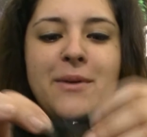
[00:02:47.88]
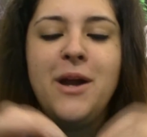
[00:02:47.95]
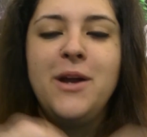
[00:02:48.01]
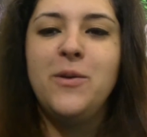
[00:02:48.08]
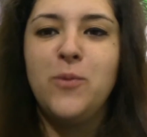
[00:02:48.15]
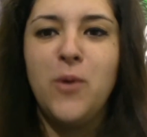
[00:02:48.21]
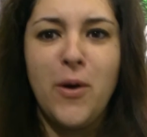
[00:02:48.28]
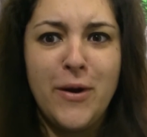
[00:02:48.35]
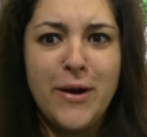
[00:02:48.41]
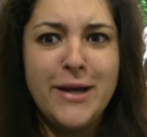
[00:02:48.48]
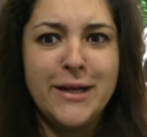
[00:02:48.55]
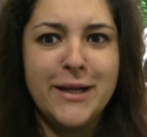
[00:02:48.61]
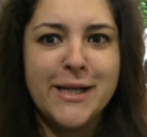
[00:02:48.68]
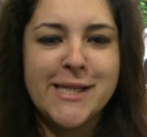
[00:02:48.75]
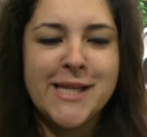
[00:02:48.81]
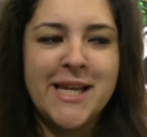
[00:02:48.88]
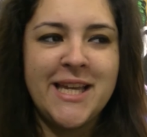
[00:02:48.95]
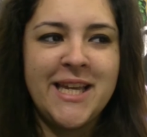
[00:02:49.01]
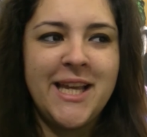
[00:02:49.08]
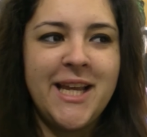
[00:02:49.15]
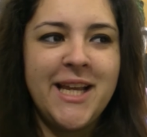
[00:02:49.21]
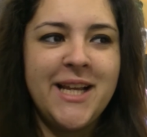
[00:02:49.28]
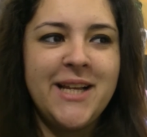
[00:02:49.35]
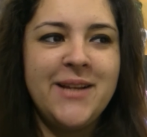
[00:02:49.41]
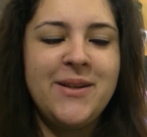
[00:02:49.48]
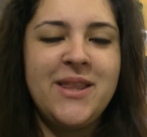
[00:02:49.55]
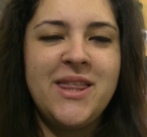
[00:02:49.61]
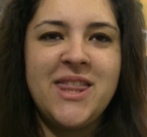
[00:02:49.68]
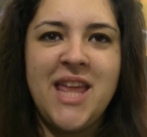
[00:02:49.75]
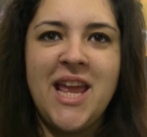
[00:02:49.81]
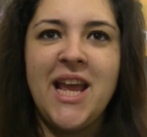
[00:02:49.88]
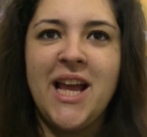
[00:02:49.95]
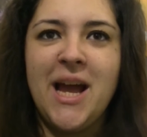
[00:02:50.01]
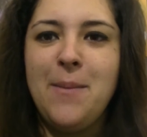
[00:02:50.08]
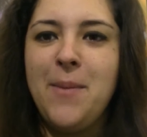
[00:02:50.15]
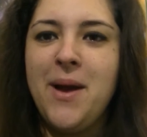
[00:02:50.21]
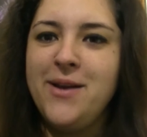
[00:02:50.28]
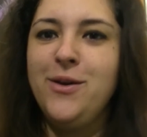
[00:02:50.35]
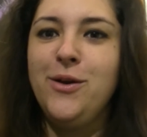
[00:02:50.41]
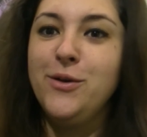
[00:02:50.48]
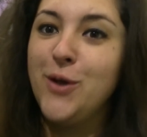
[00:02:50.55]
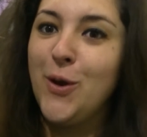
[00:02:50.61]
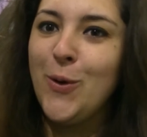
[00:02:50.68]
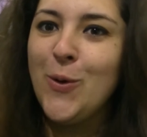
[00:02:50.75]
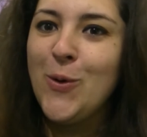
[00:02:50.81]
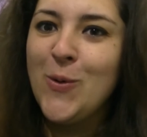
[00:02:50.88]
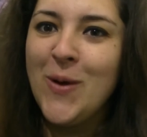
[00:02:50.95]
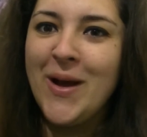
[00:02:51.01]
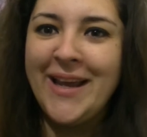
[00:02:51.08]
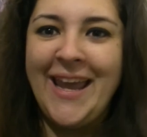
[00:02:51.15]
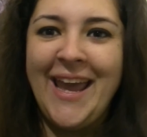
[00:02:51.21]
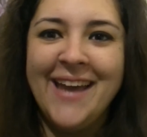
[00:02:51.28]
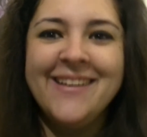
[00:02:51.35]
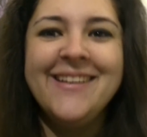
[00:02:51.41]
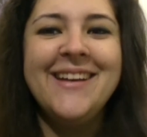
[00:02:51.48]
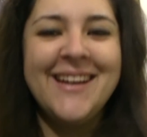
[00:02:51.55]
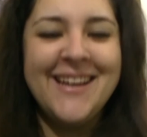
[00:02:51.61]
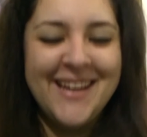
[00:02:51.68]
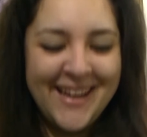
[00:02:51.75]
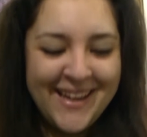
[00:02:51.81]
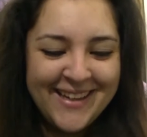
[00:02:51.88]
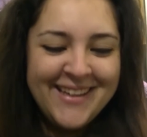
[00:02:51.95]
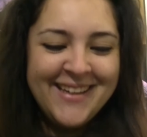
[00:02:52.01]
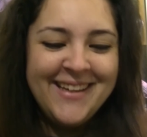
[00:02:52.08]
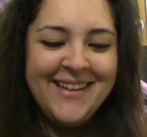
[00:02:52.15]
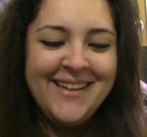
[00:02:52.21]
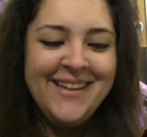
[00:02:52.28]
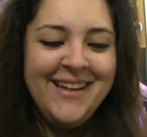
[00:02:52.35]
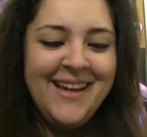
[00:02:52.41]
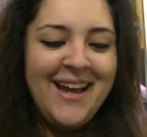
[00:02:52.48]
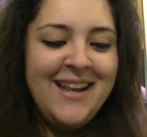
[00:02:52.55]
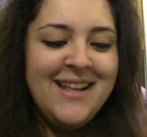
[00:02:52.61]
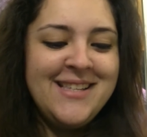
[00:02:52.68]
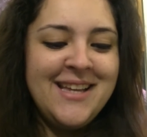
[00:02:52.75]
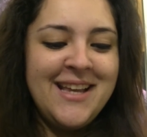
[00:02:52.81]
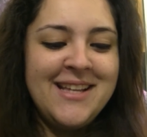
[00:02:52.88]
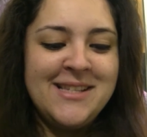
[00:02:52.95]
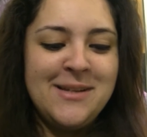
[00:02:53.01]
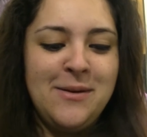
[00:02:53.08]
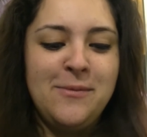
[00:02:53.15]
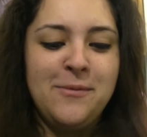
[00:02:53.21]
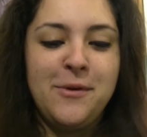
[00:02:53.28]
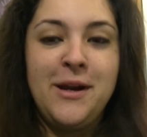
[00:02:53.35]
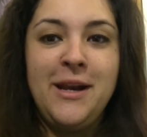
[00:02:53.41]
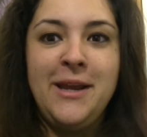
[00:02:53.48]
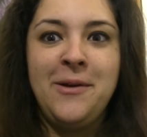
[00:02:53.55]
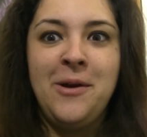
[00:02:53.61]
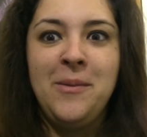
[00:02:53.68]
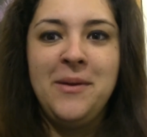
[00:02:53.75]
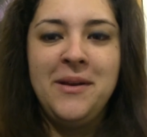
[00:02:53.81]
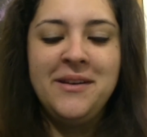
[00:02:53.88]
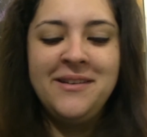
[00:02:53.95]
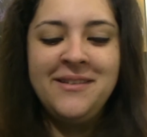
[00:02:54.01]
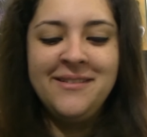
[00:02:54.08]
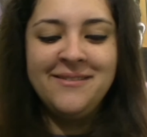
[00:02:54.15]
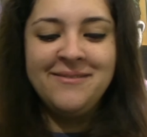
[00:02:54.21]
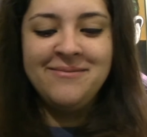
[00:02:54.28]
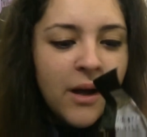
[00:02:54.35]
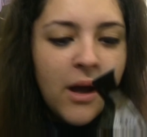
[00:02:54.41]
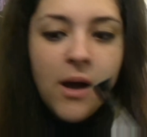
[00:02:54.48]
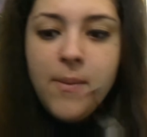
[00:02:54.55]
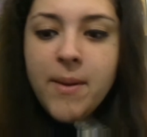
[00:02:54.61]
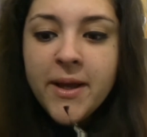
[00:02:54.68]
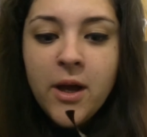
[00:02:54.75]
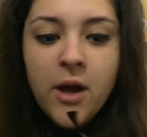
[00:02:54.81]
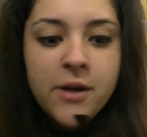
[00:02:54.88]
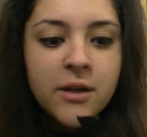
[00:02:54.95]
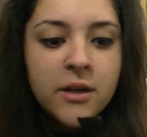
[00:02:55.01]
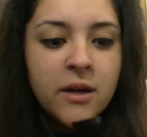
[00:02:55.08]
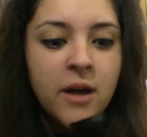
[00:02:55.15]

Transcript: kind of worried because I think I might not know who I get. Unless I get someone really common. Oh my god!